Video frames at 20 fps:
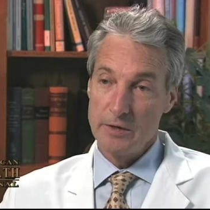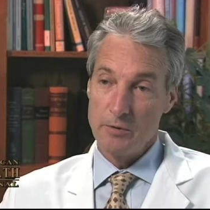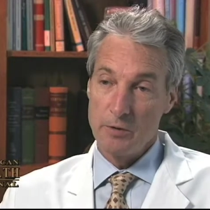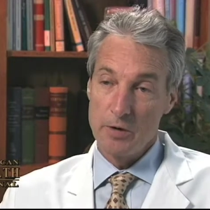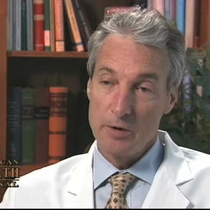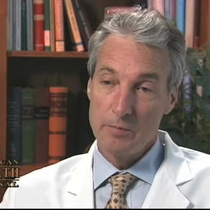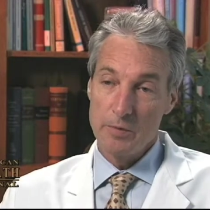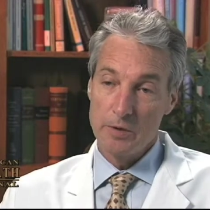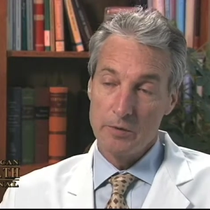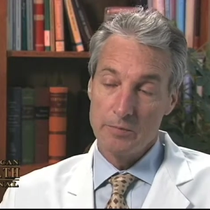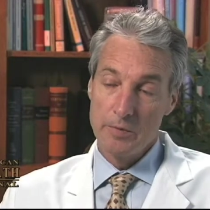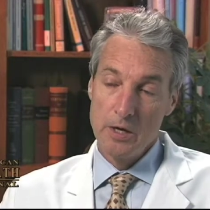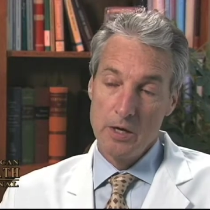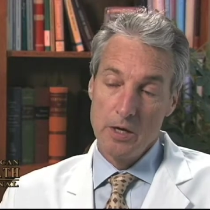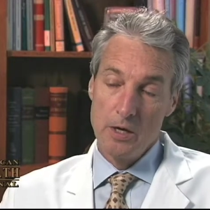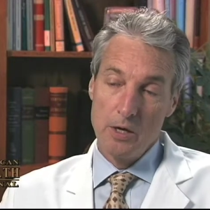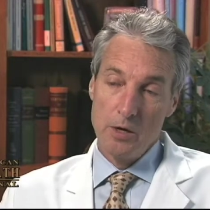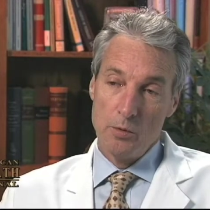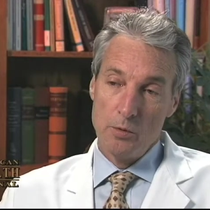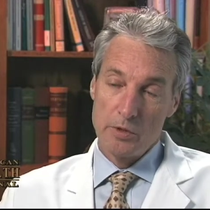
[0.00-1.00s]
hormone,
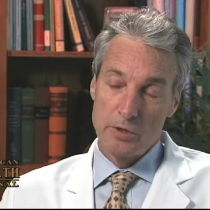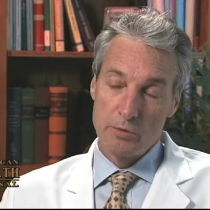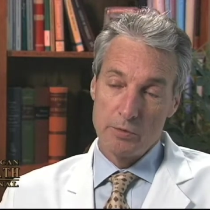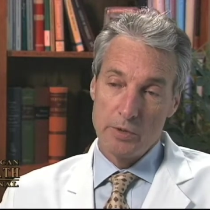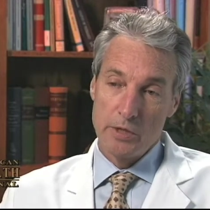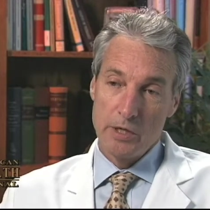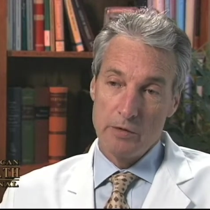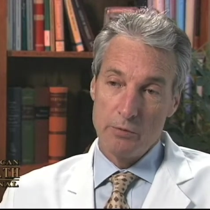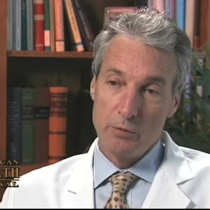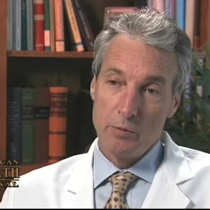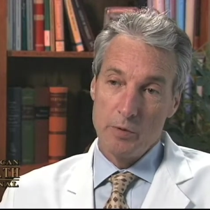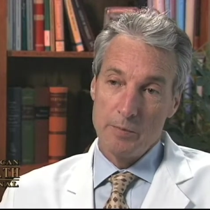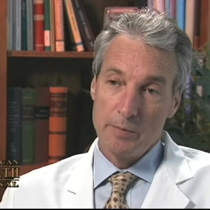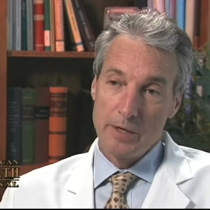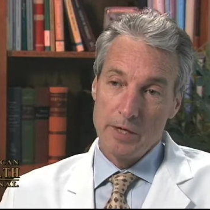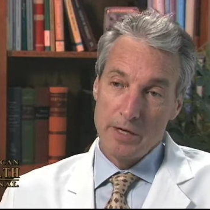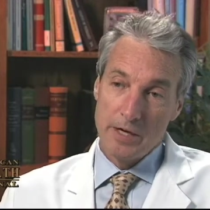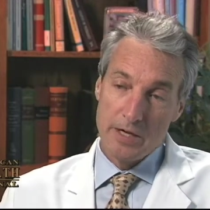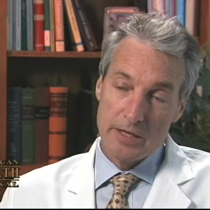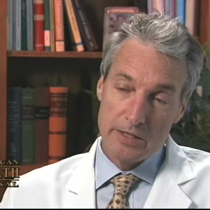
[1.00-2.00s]
which would give a
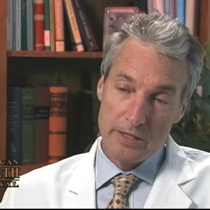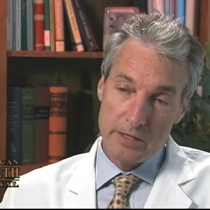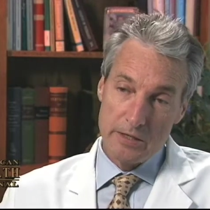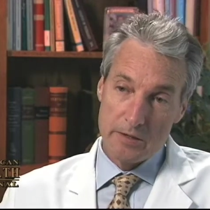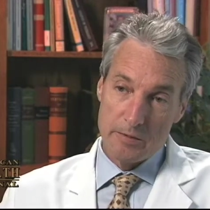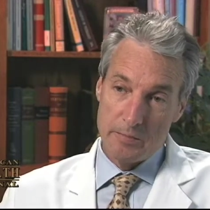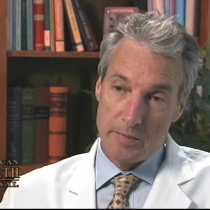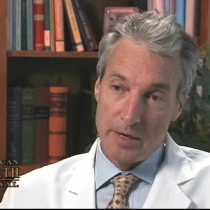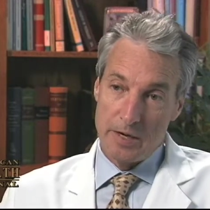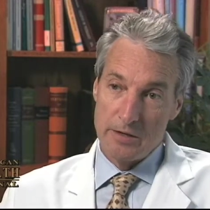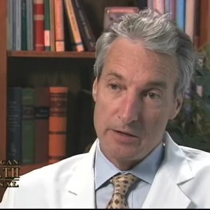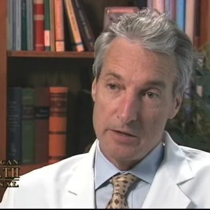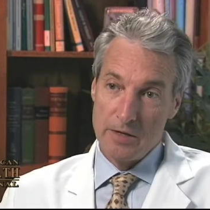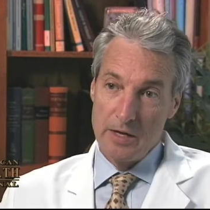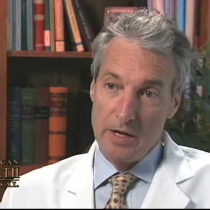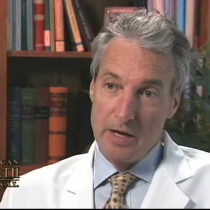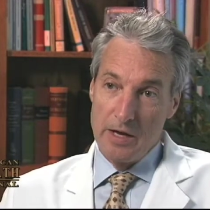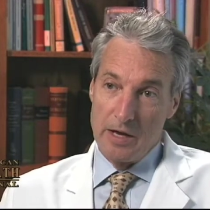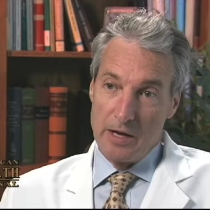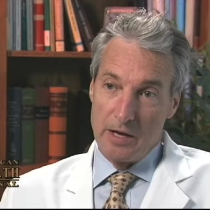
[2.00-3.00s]
woman an idea about
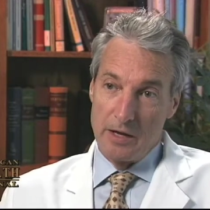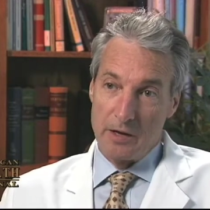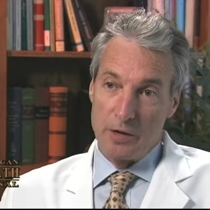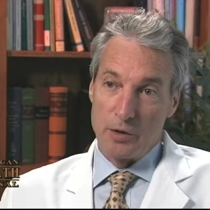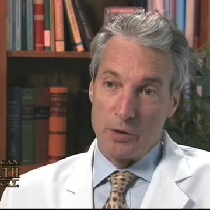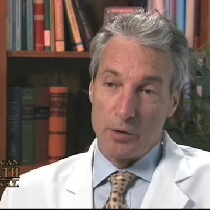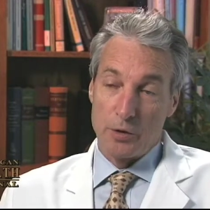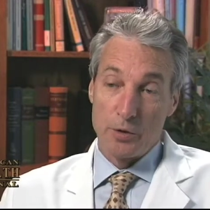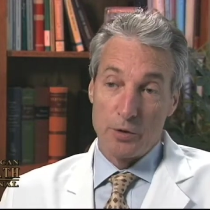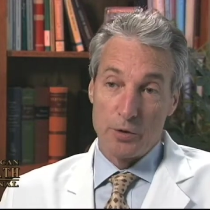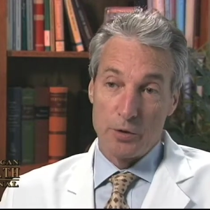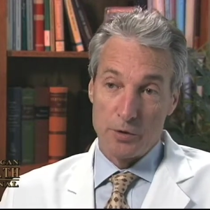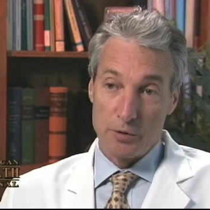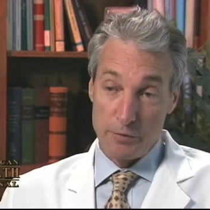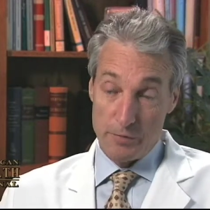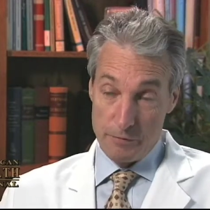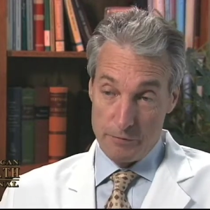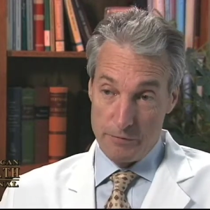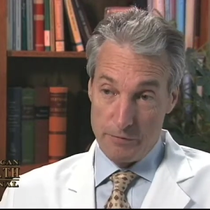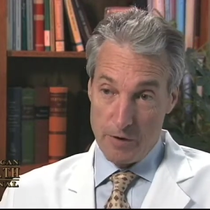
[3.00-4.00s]

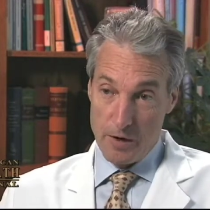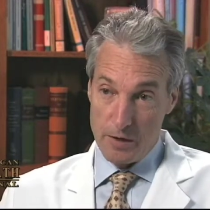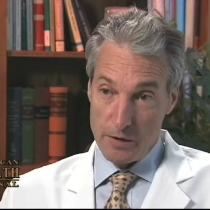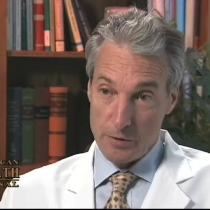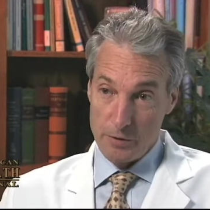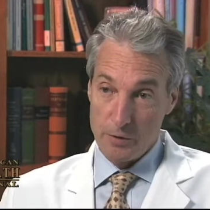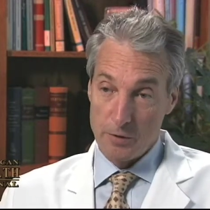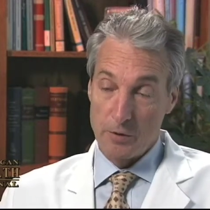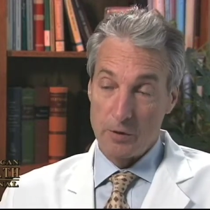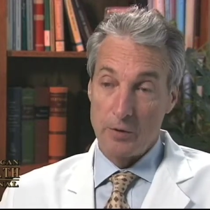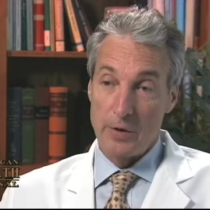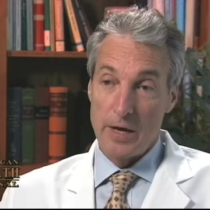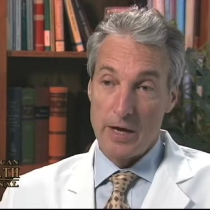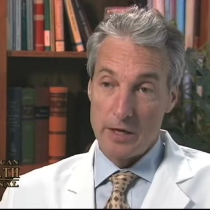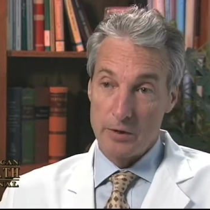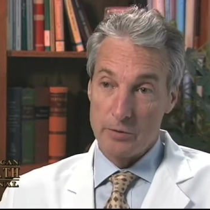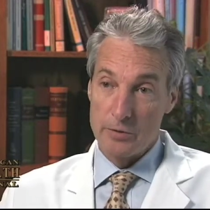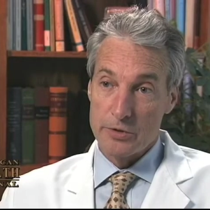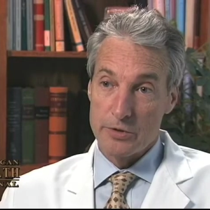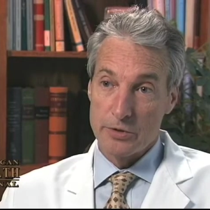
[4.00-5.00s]
her follicle or
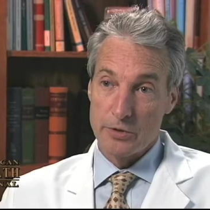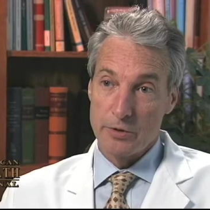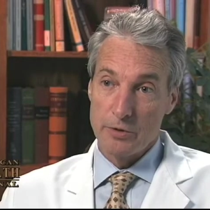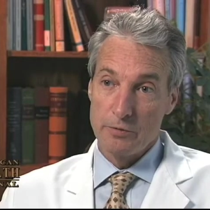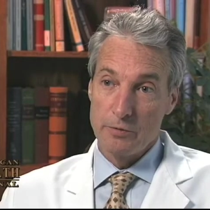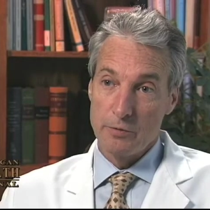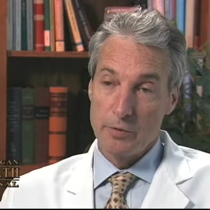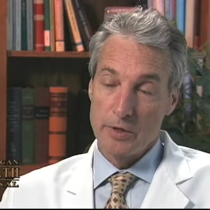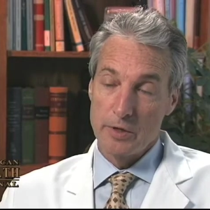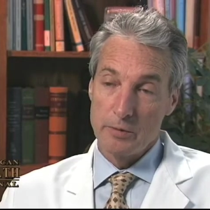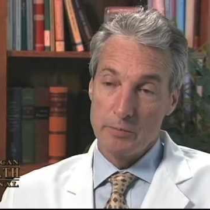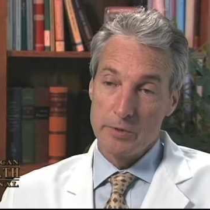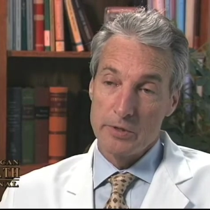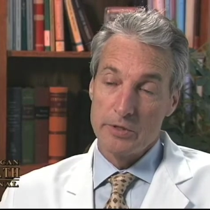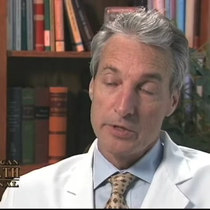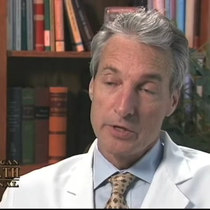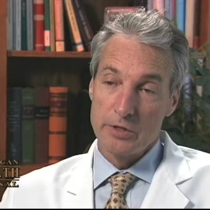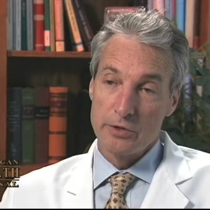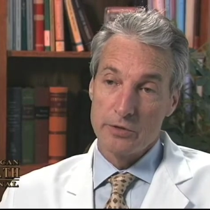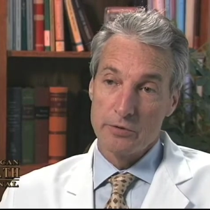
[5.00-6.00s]
egg reserve, what her
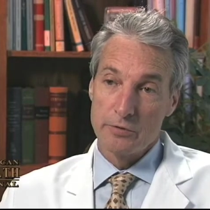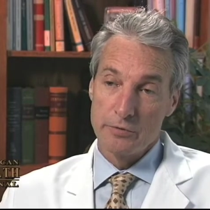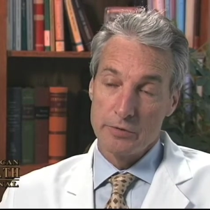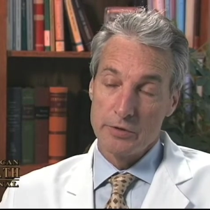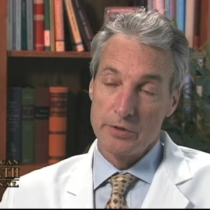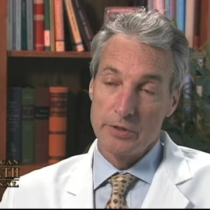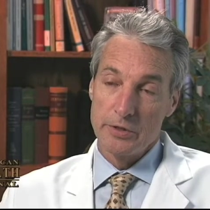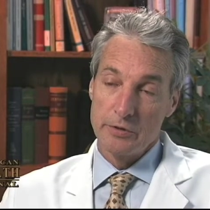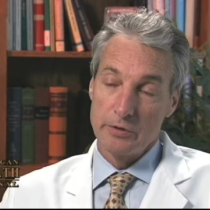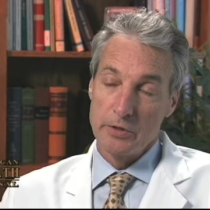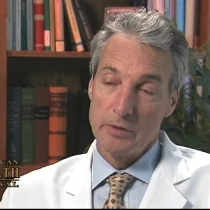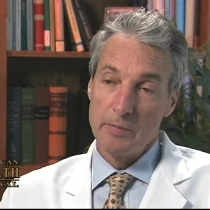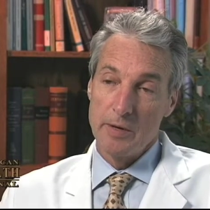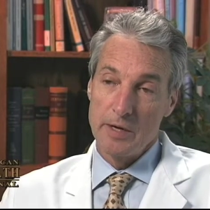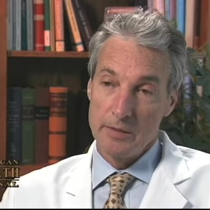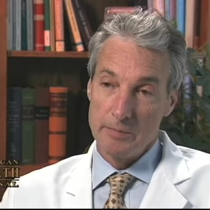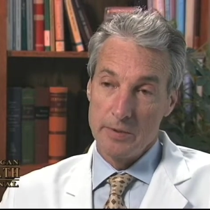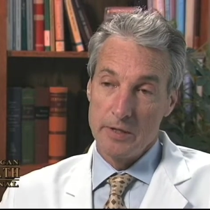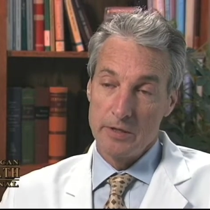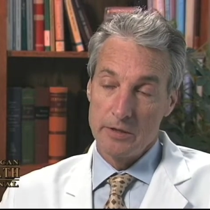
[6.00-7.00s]
potential fertility
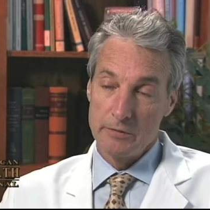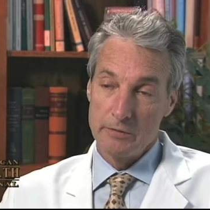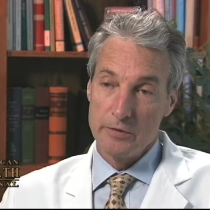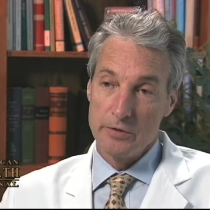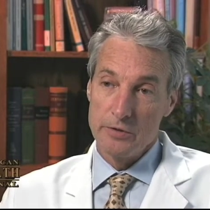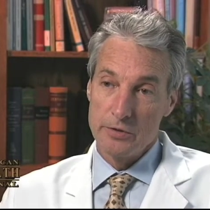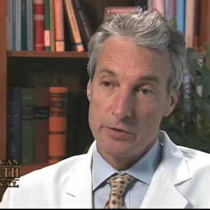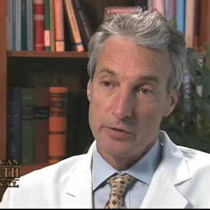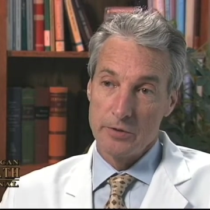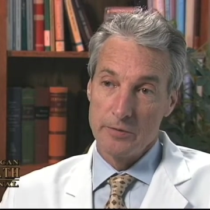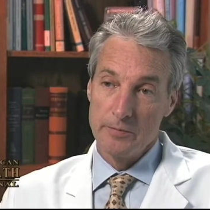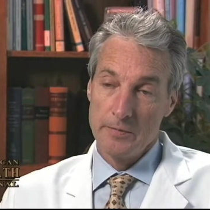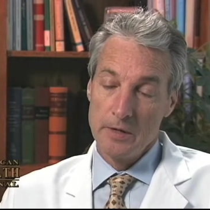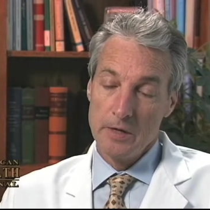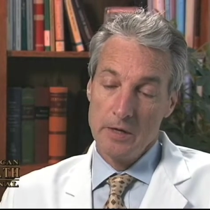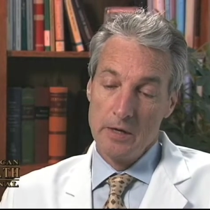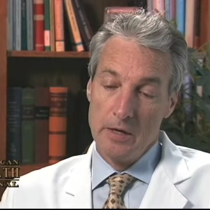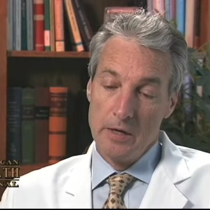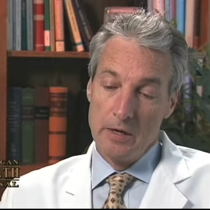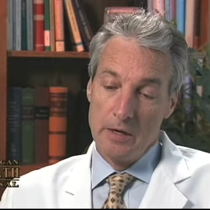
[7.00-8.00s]
might be in the future.
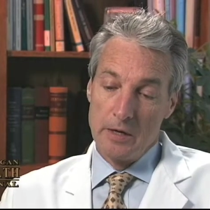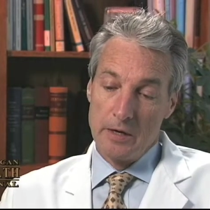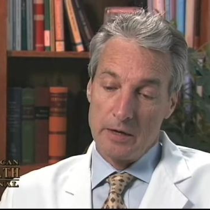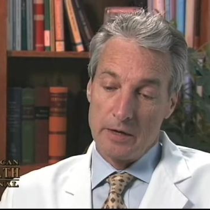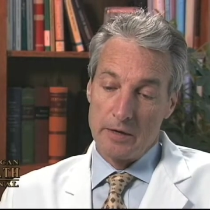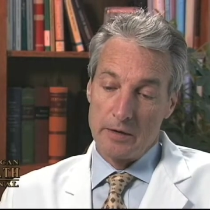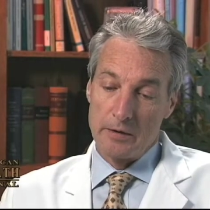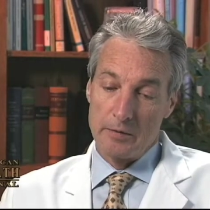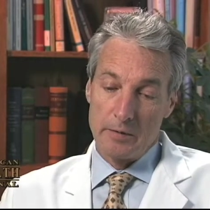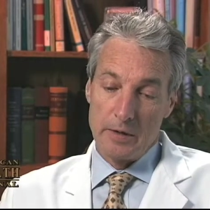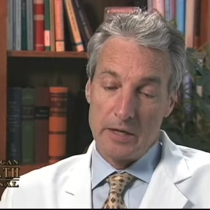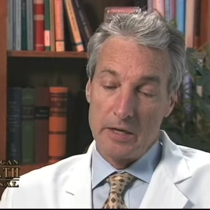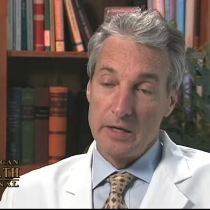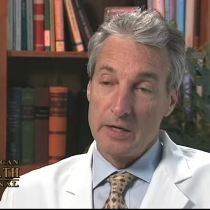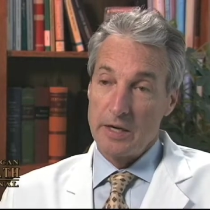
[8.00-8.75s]
Any